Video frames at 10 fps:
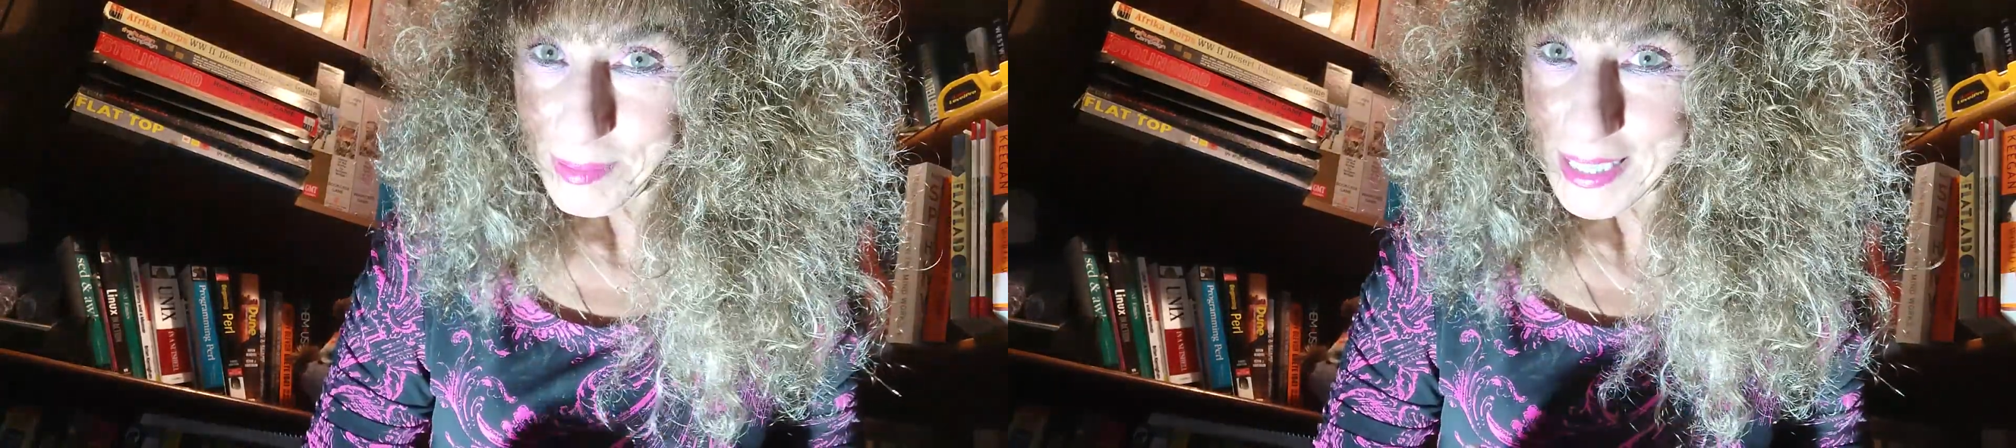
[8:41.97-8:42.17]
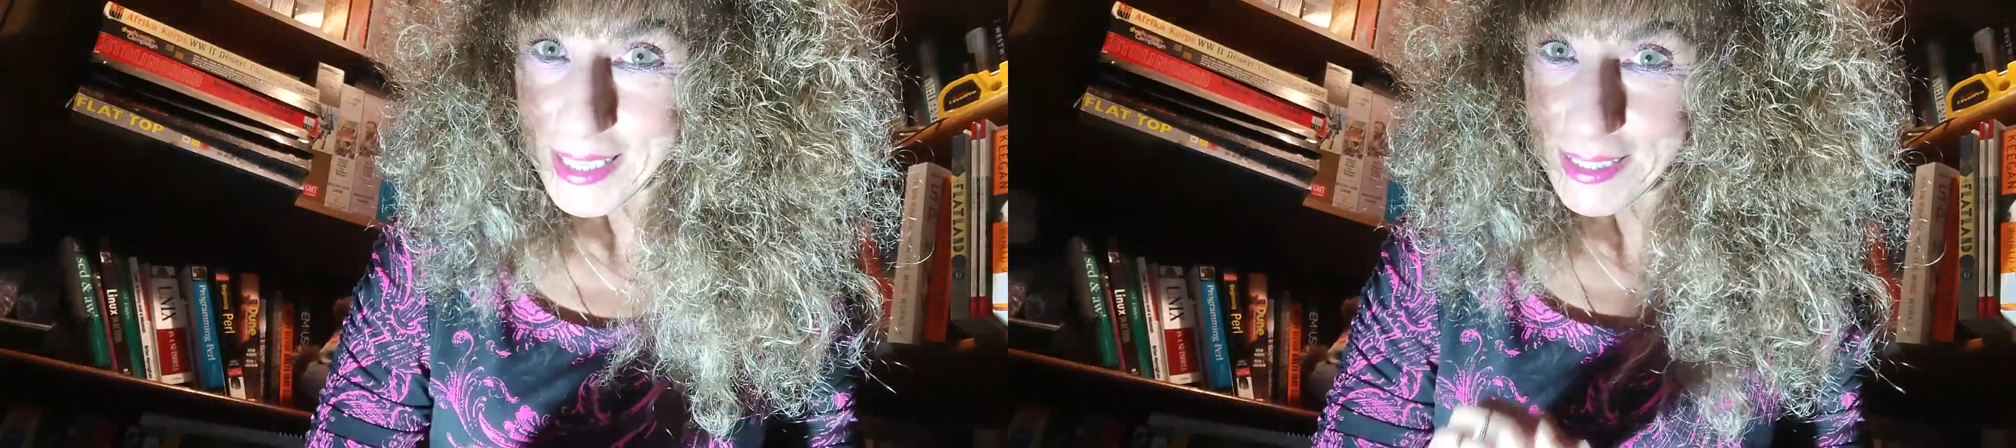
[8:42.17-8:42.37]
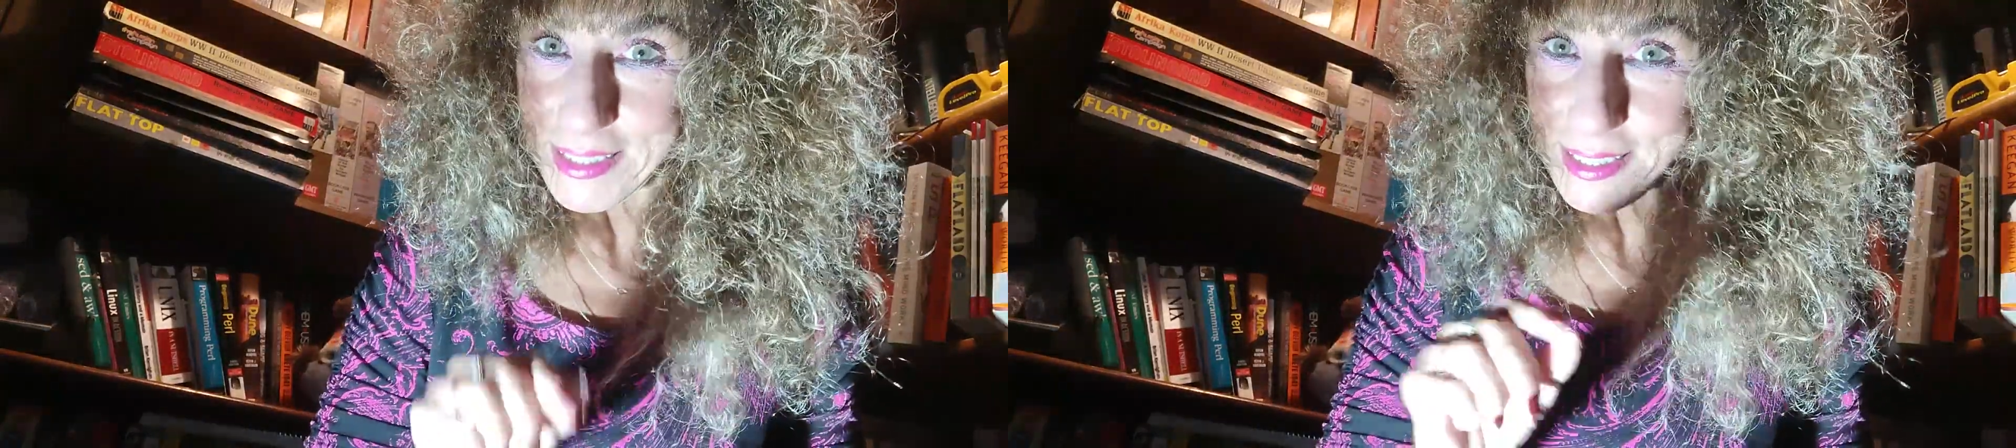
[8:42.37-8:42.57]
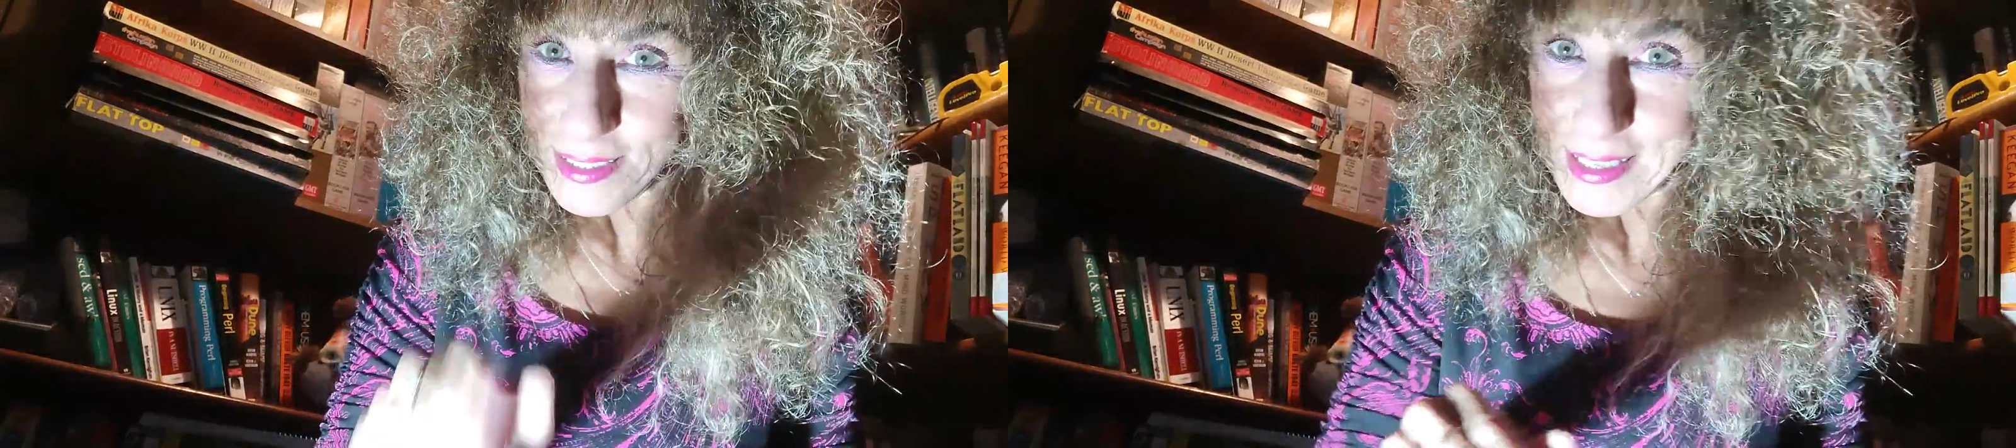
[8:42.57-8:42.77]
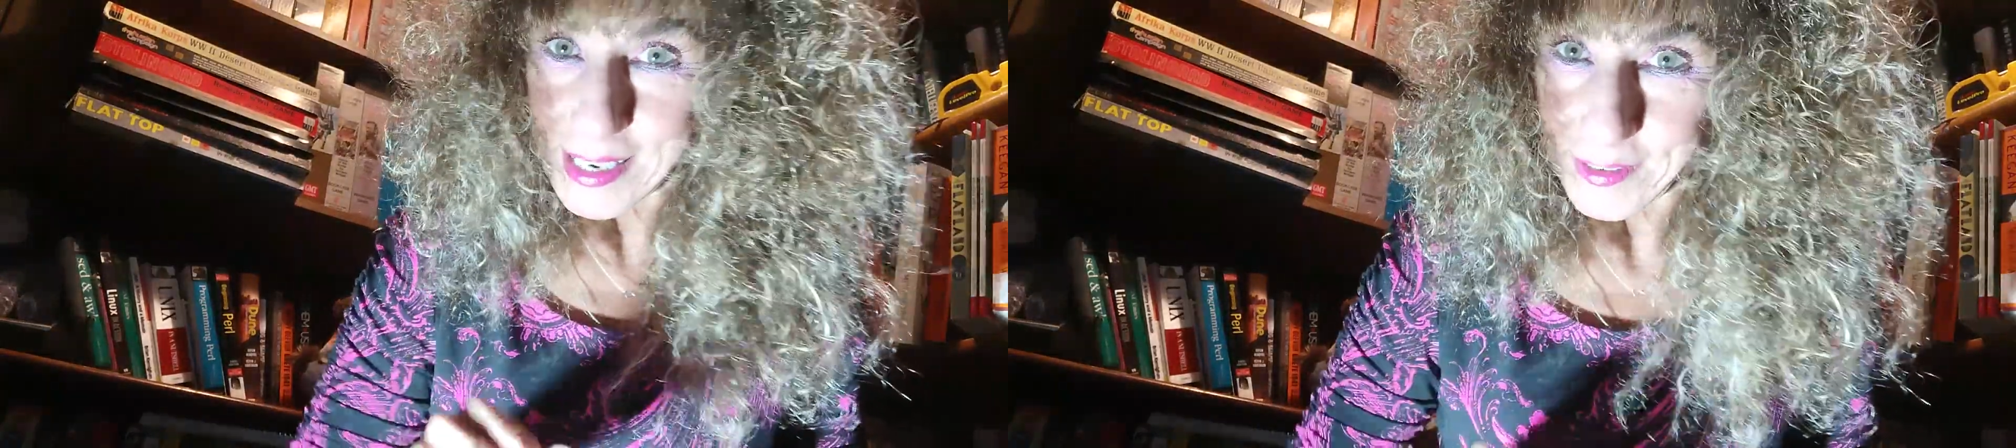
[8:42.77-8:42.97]
because
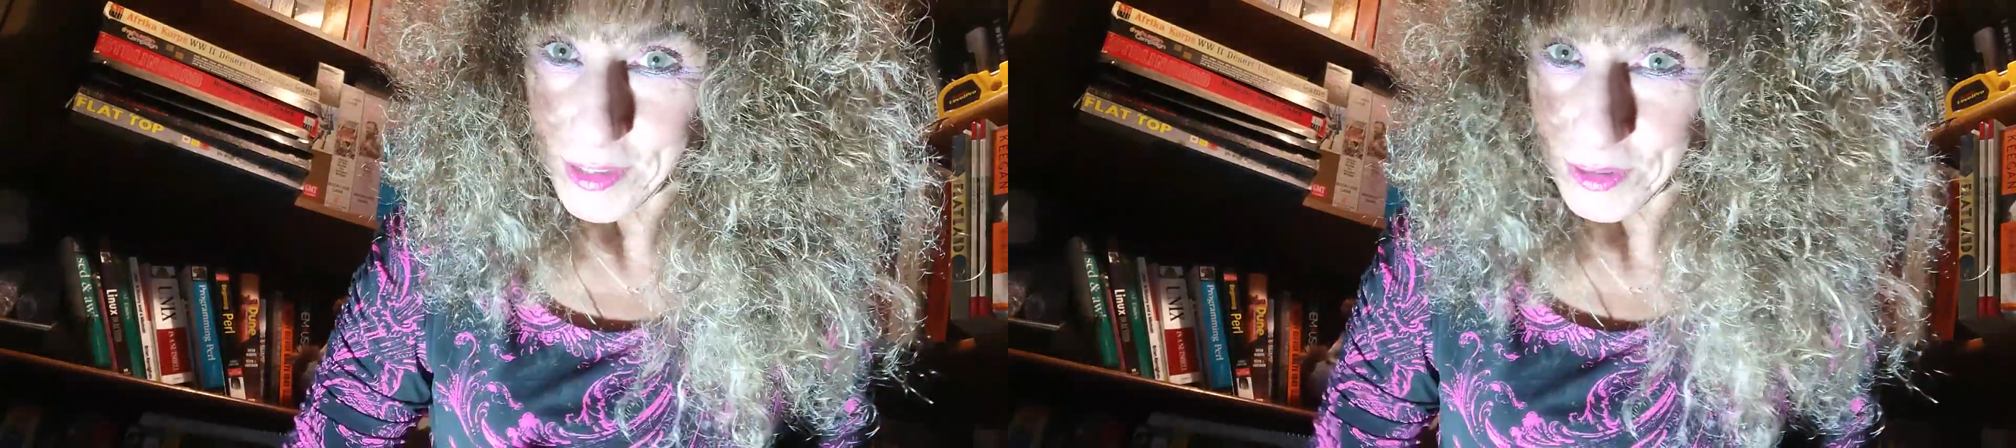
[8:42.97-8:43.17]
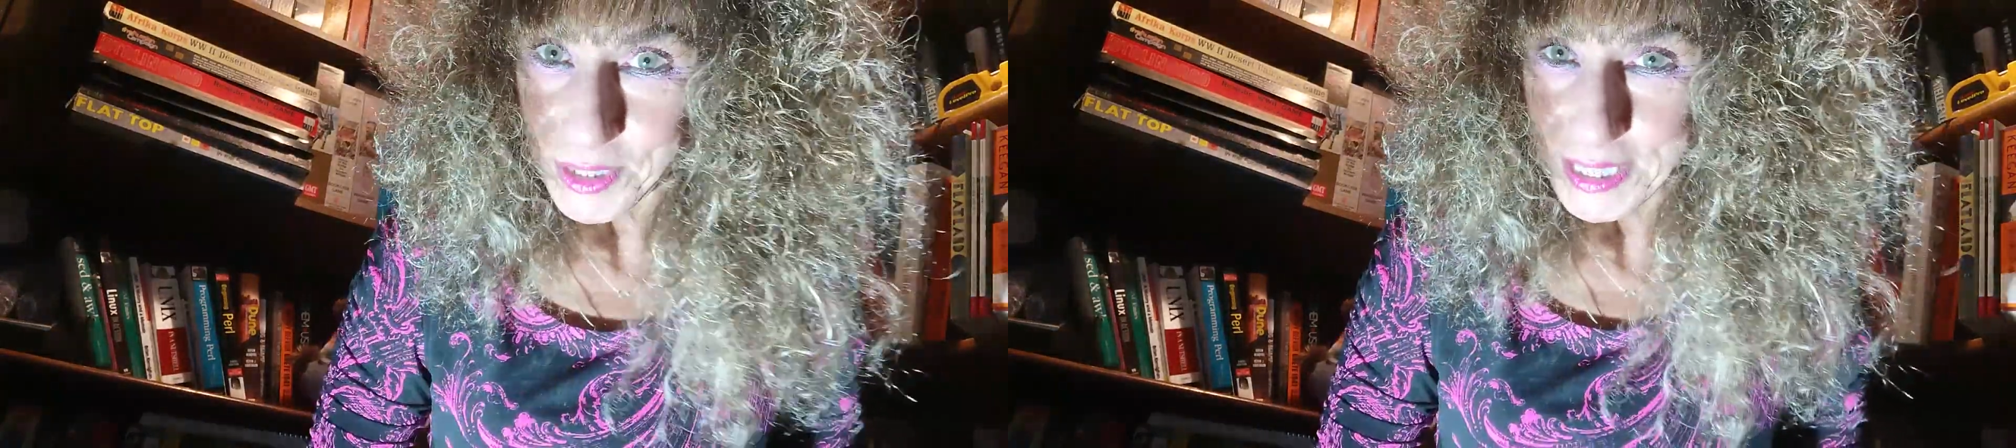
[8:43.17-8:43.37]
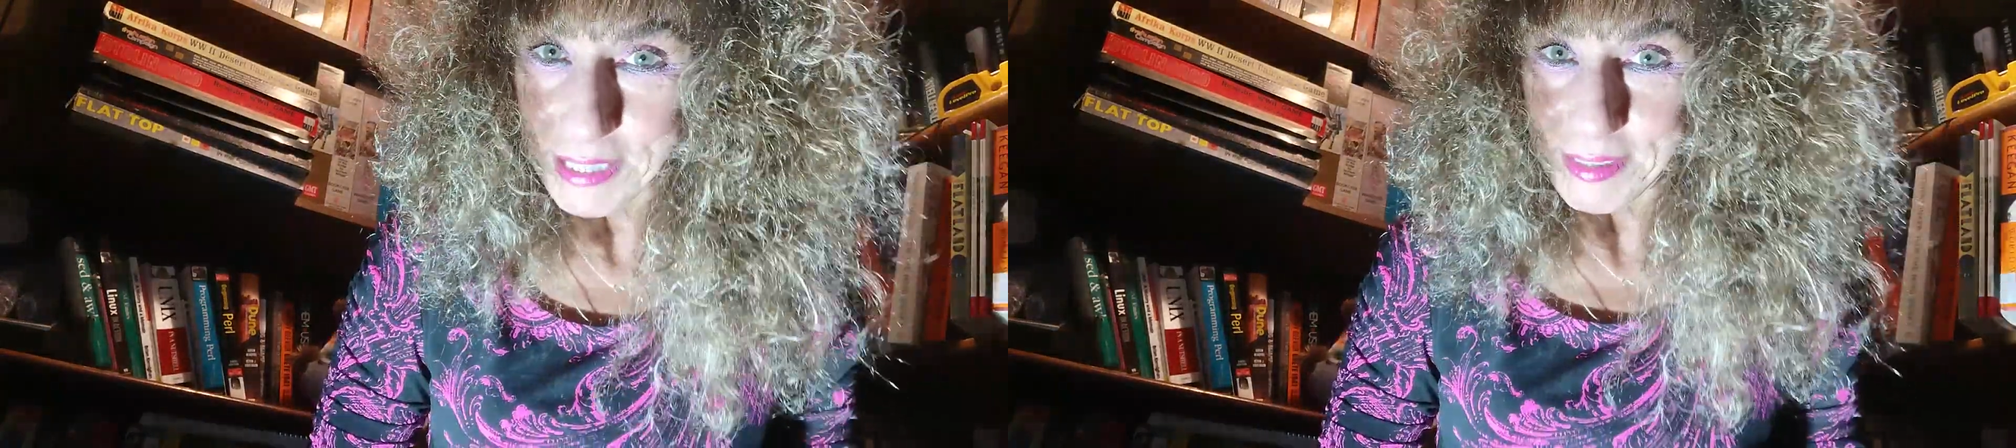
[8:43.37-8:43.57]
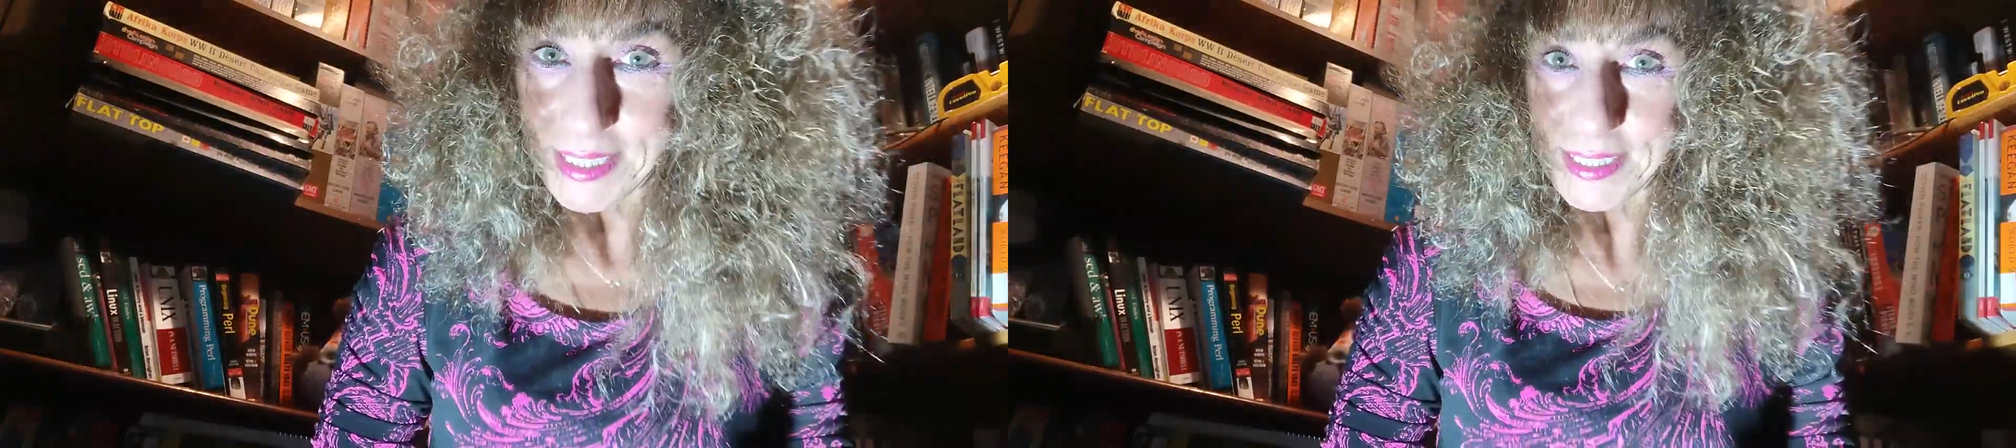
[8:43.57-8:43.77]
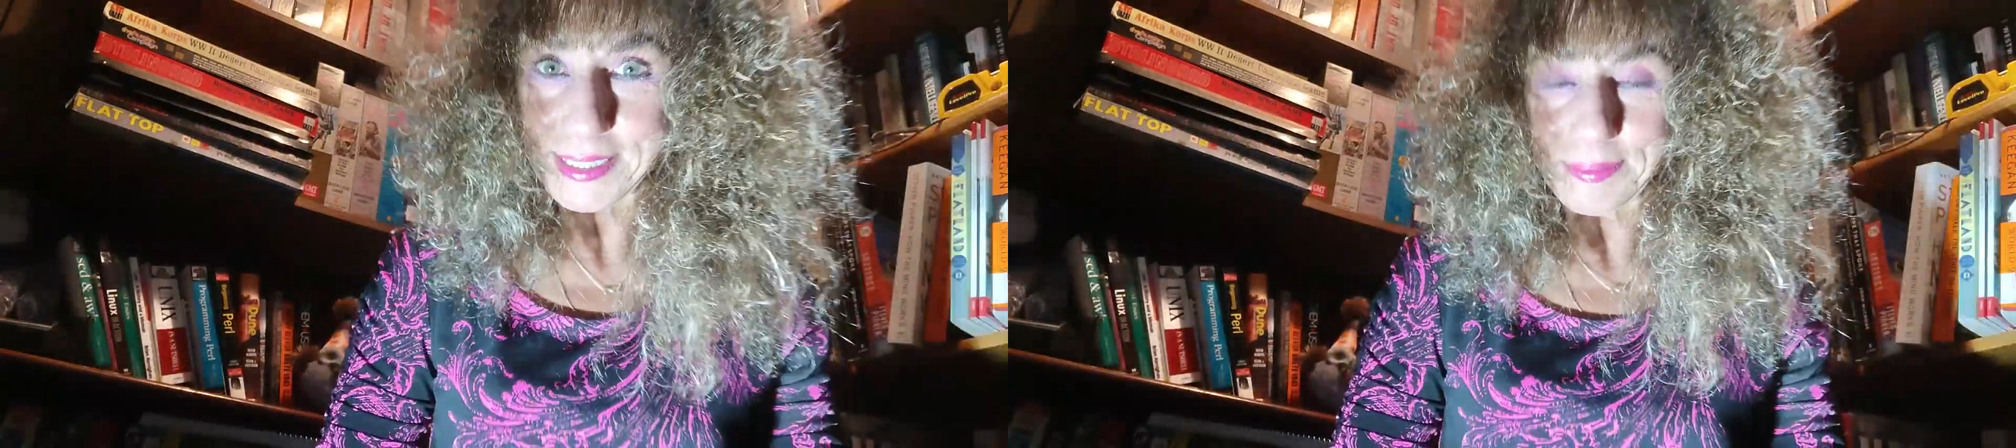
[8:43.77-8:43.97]
of those secrets.